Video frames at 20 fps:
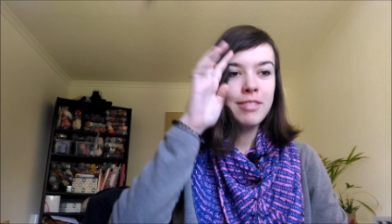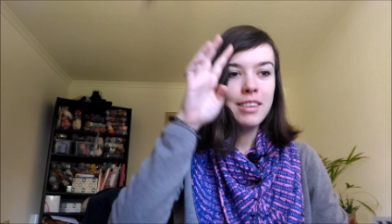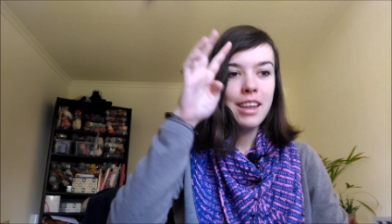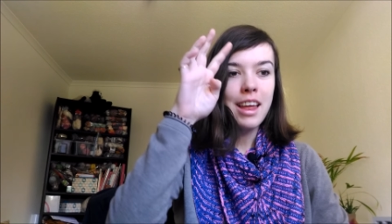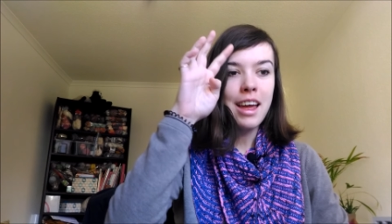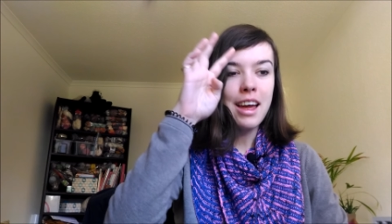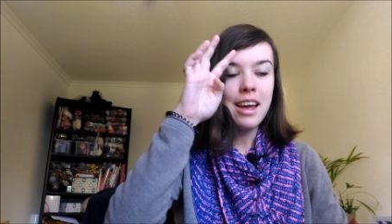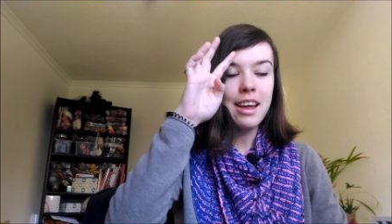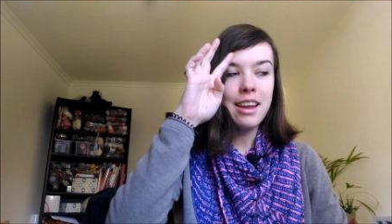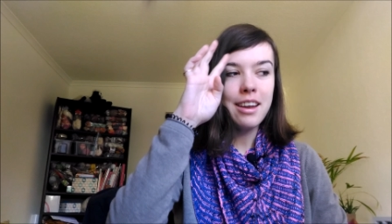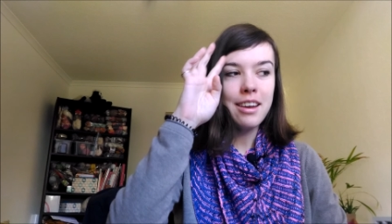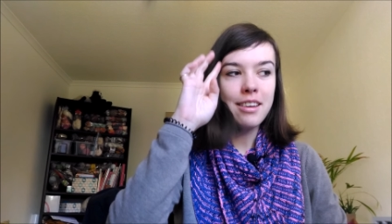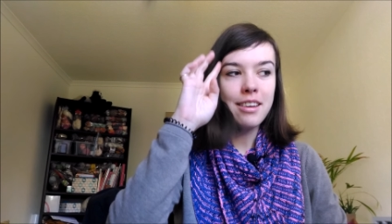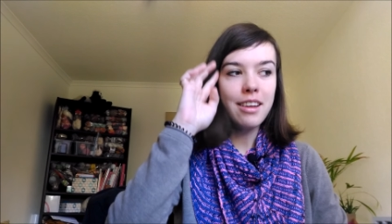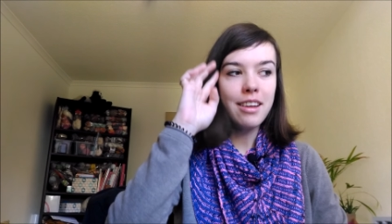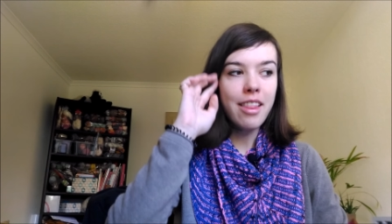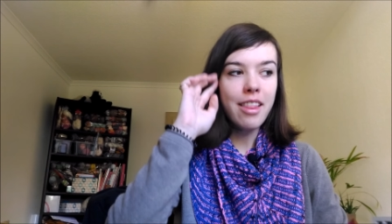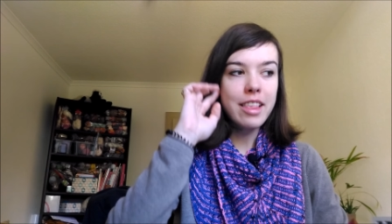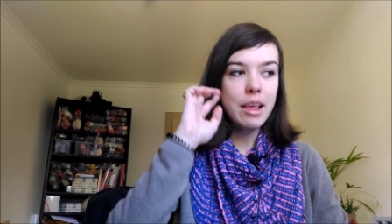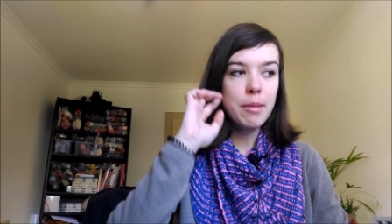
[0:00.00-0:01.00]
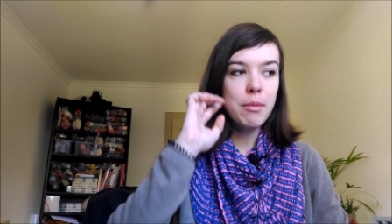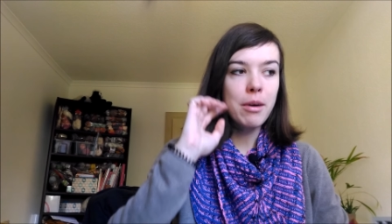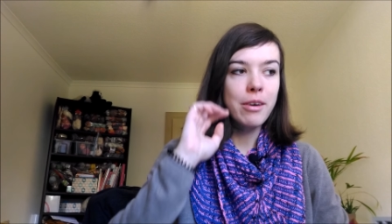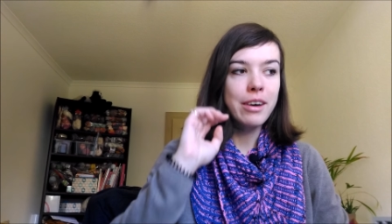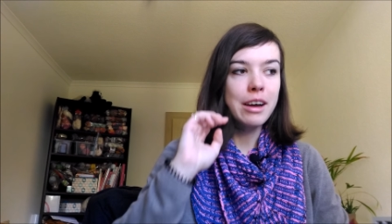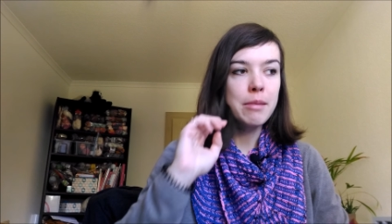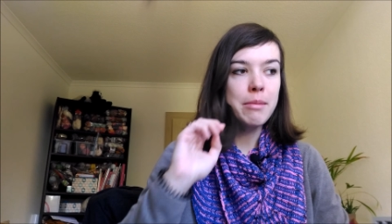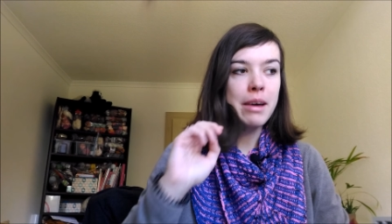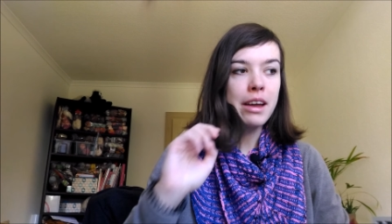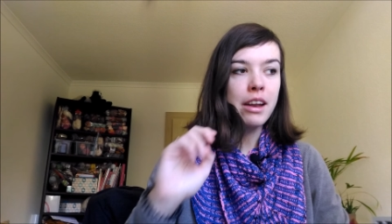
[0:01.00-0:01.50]
and then somehow
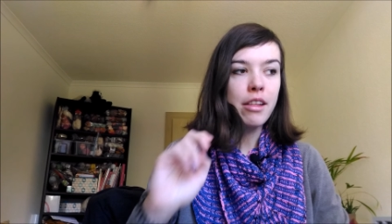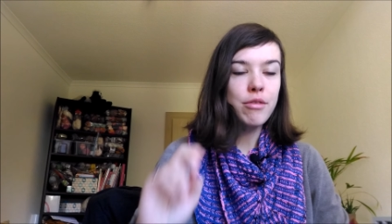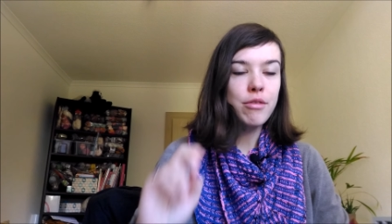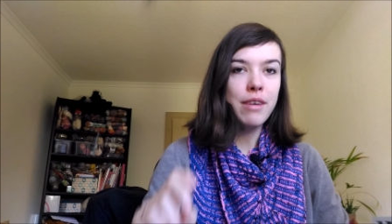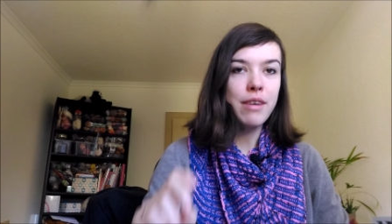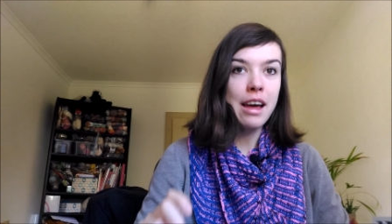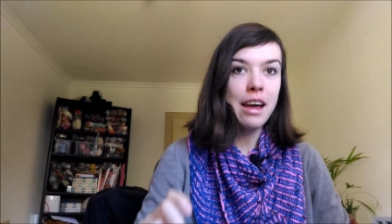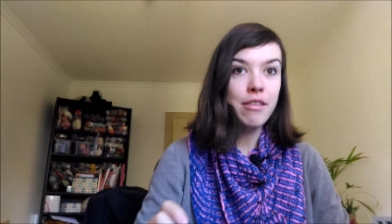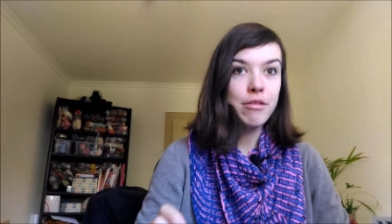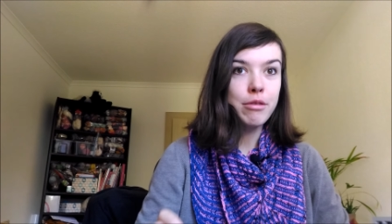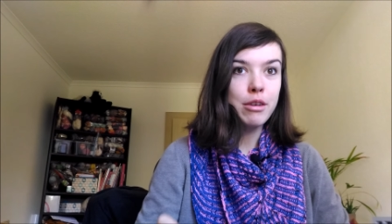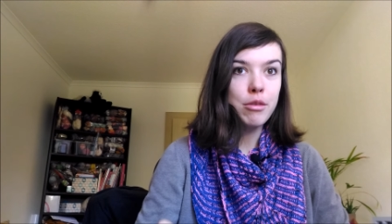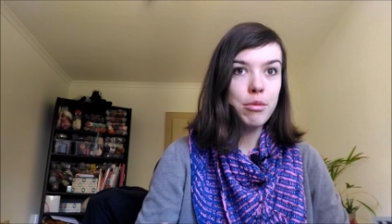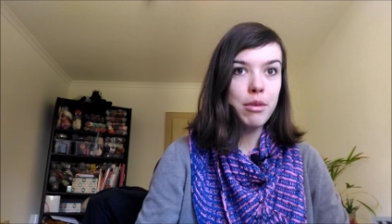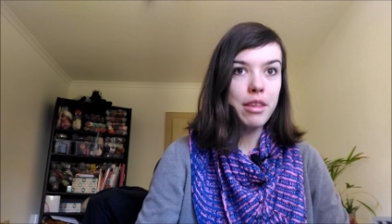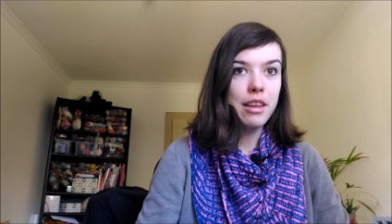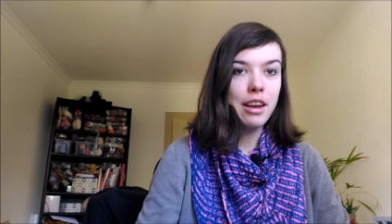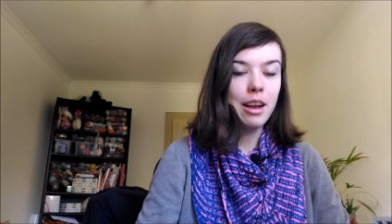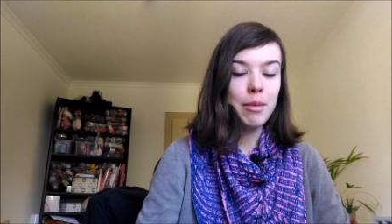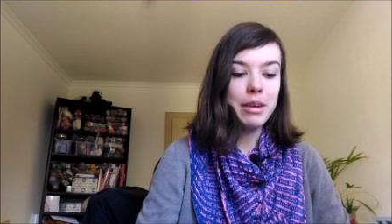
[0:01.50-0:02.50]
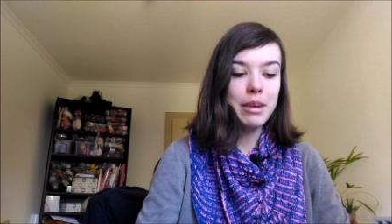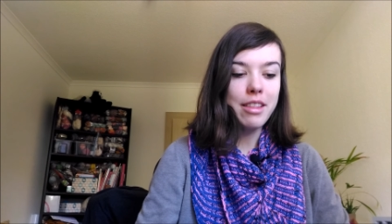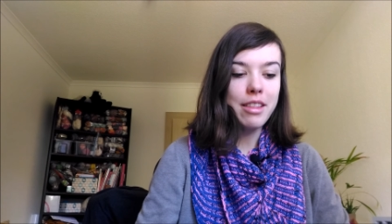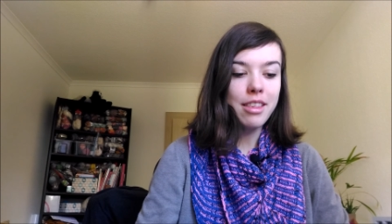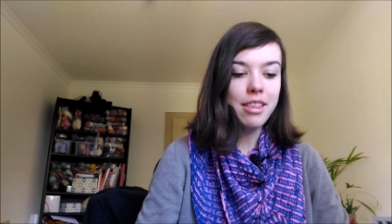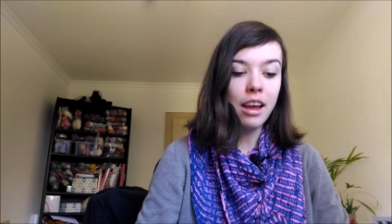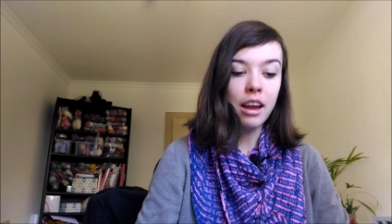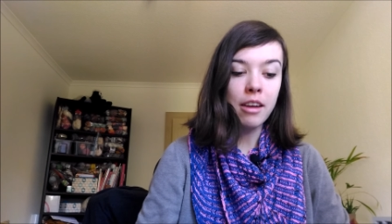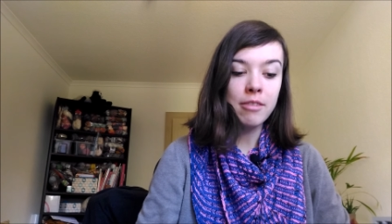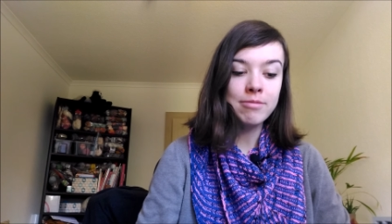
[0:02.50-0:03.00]
I managed five, which was a little bit
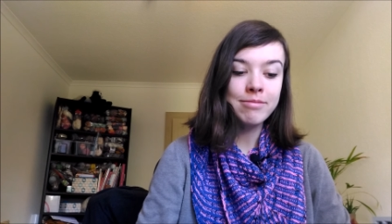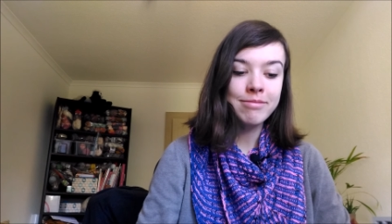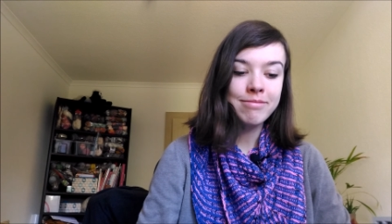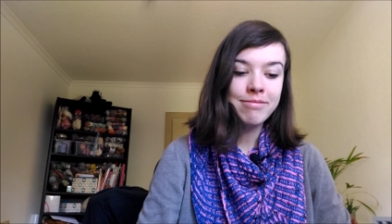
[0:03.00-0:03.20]
insane.